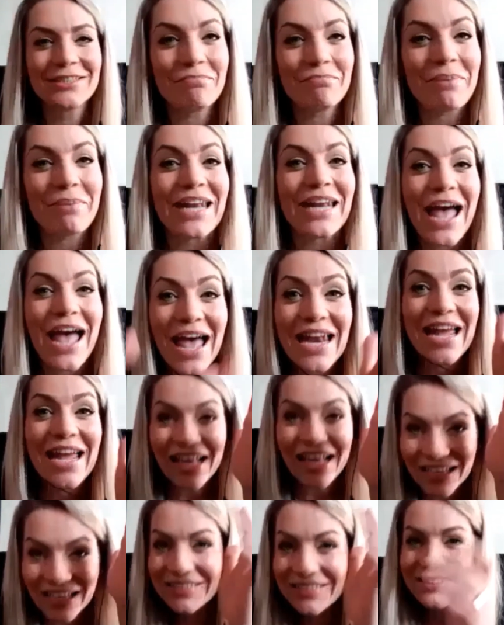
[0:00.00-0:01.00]

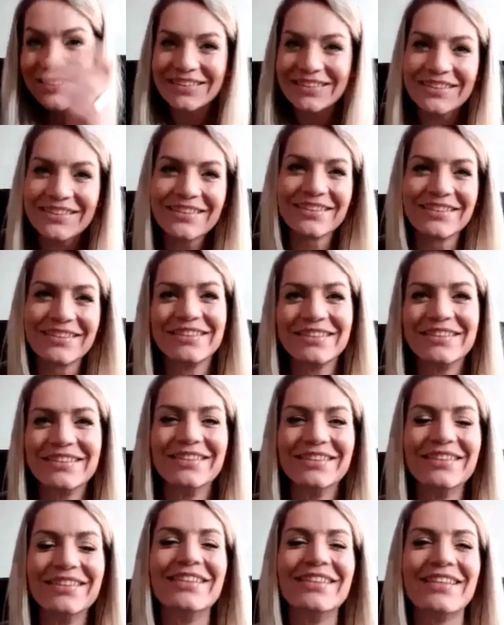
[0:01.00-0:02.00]
Bananas!
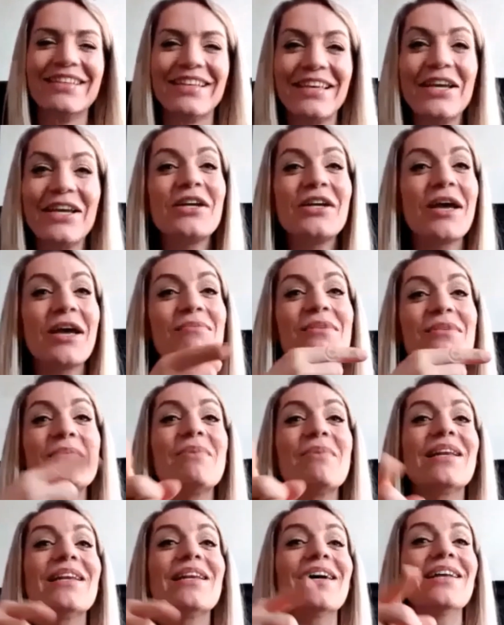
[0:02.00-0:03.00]
Here come the
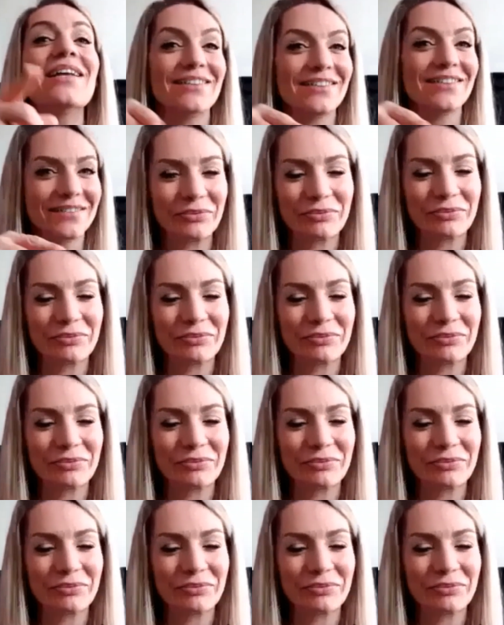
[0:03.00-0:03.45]
bananas.